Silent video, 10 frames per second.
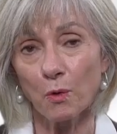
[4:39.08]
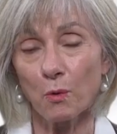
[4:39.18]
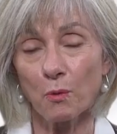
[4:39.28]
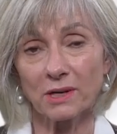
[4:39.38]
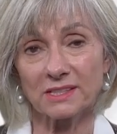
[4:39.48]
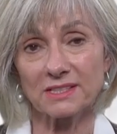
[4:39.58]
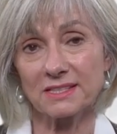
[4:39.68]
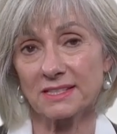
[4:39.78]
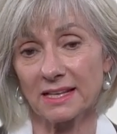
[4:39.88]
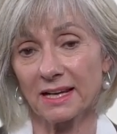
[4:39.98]
or
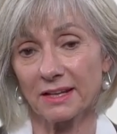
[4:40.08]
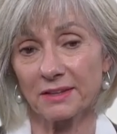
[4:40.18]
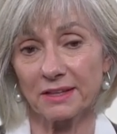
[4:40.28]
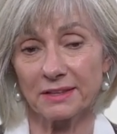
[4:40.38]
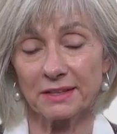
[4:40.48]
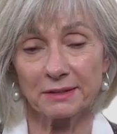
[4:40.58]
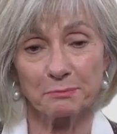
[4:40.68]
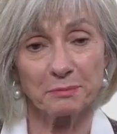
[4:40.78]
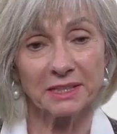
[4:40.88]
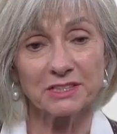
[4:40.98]
what's the
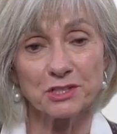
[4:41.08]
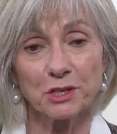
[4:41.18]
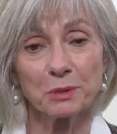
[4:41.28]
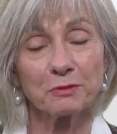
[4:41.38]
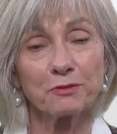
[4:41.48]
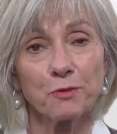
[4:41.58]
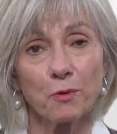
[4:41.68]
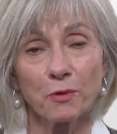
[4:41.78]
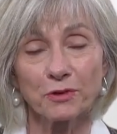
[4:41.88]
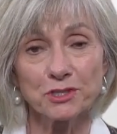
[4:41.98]
big term
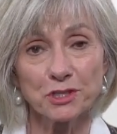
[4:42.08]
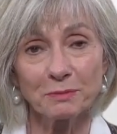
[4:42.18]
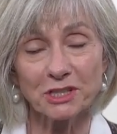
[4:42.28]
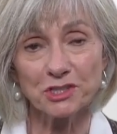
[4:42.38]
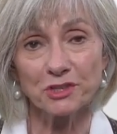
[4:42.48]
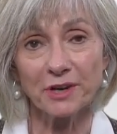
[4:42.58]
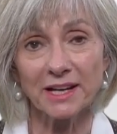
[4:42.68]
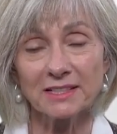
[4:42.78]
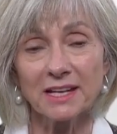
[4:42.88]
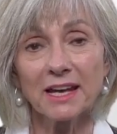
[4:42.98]
for too much
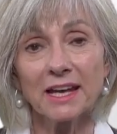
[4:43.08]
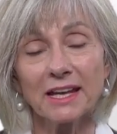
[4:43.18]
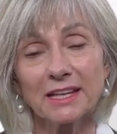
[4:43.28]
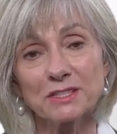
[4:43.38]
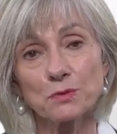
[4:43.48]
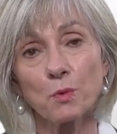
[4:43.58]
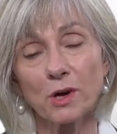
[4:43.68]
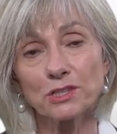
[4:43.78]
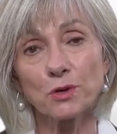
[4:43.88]
urate, is what